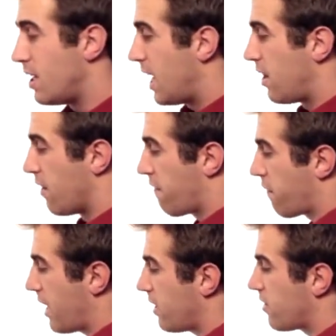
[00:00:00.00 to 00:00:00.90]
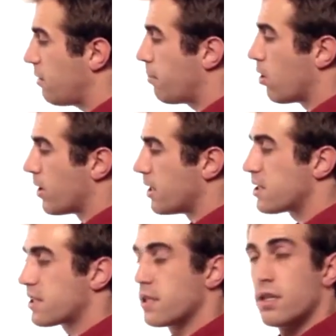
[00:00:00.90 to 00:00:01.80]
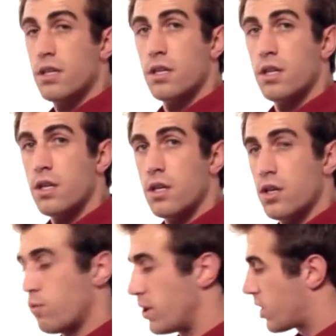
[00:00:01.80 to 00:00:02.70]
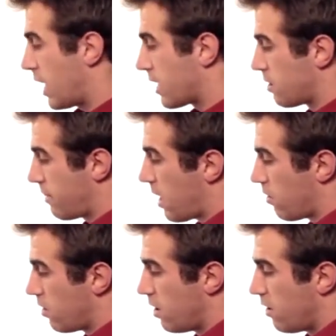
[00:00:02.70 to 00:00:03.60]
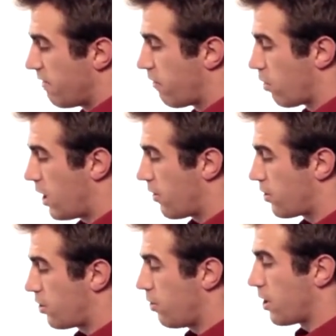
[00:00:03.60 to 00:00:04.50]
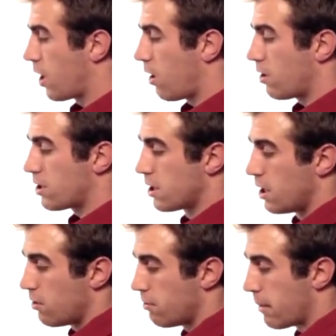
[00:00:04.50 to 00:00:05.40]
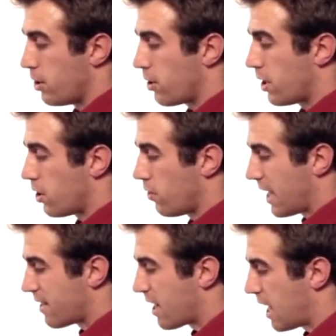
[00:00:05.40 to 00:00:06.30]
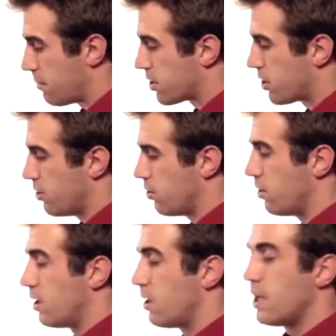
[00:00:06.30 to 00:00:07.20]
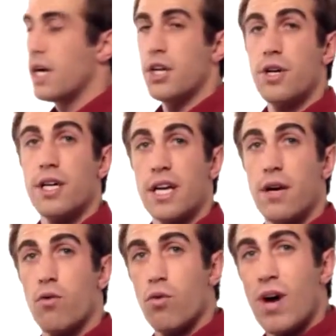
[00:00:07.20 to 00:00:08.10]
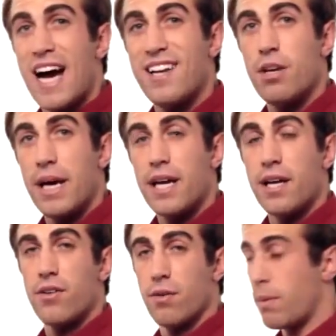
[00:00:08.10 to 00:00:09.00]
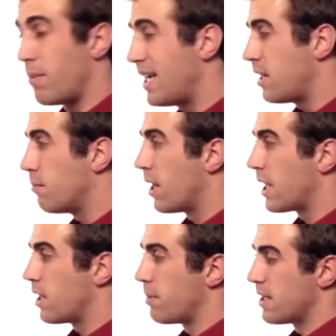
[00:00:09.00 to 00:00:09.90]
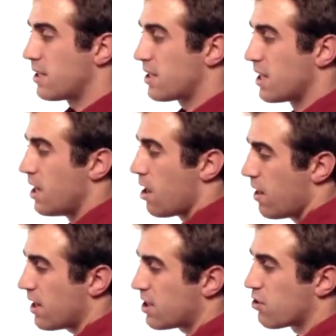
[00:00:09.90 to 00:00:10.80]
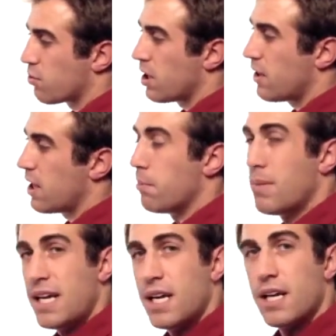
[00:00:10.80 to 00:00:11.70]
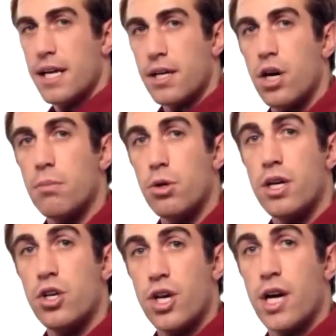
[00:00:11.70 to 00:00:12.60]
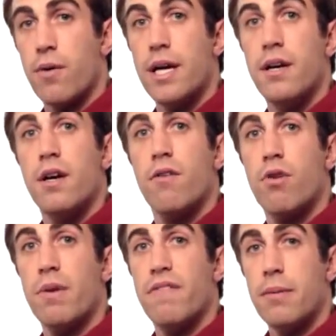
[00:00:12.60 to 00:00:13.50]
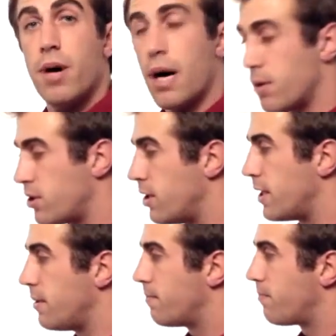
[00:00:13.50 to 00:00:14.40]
And the frenzy bonus, which talks about $400, $200, remember you can do that times 2, and you can get right into making some immediate money in the business. This is really the immediate income you can generate from the Vemma opportunity.